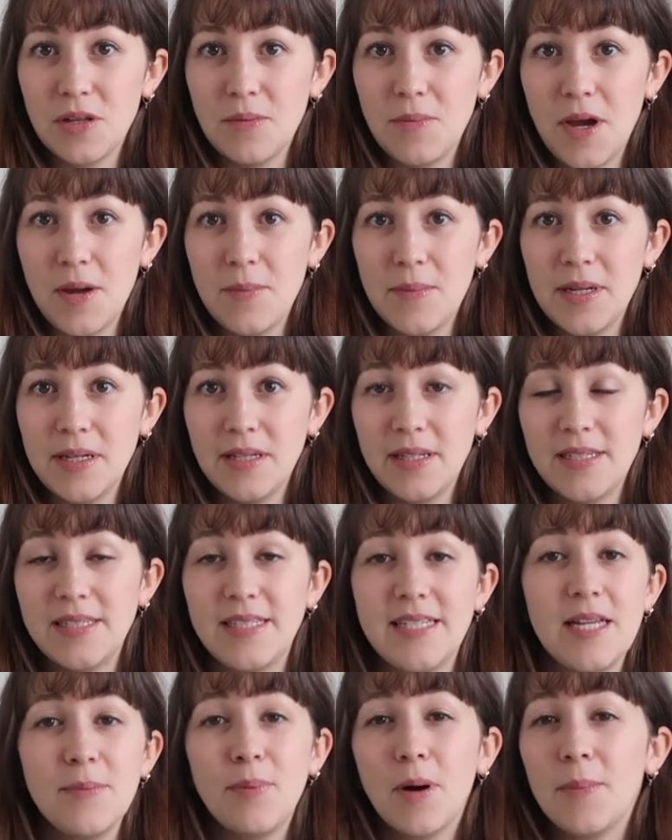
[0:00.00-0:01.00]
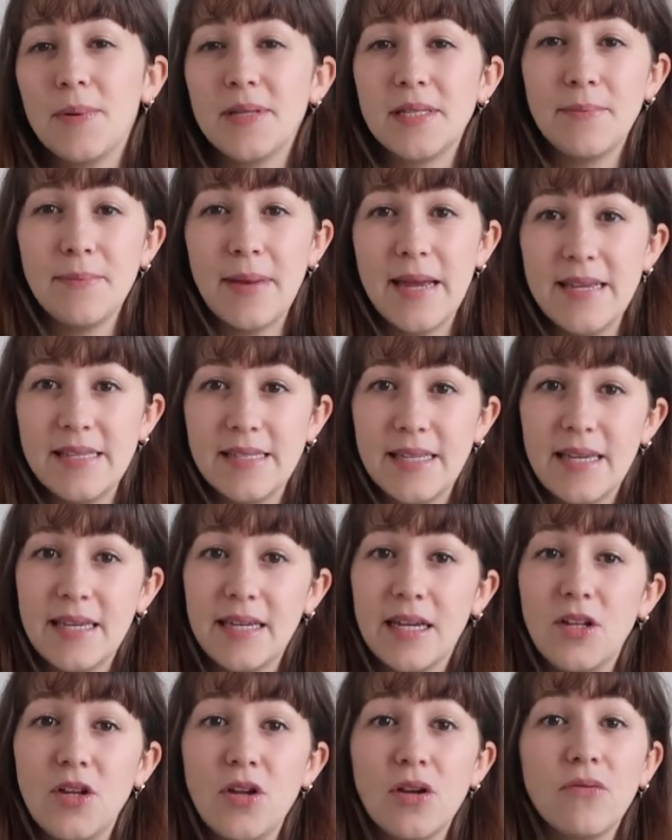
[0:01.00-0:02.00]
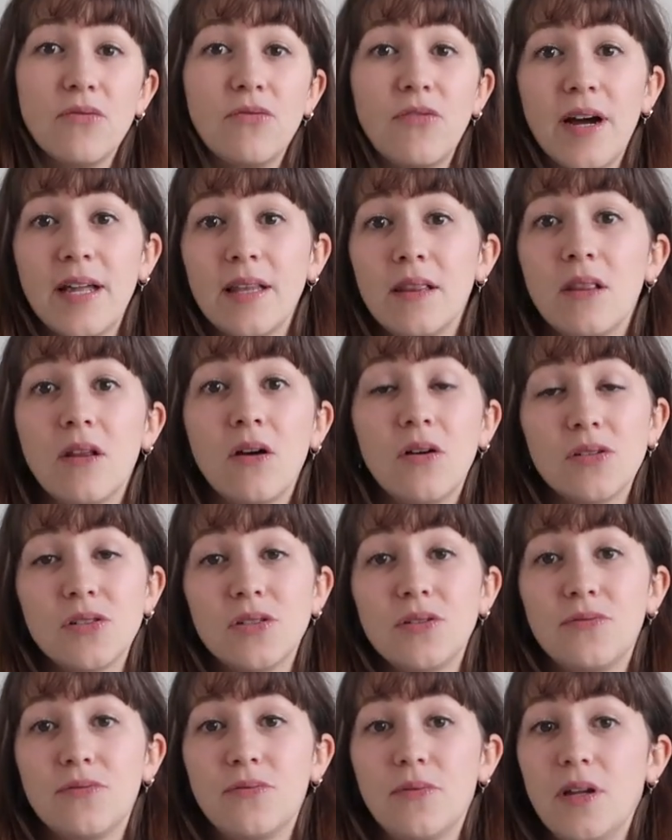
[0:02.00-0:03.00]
at the moment. Depop is amazing and you can find lots of,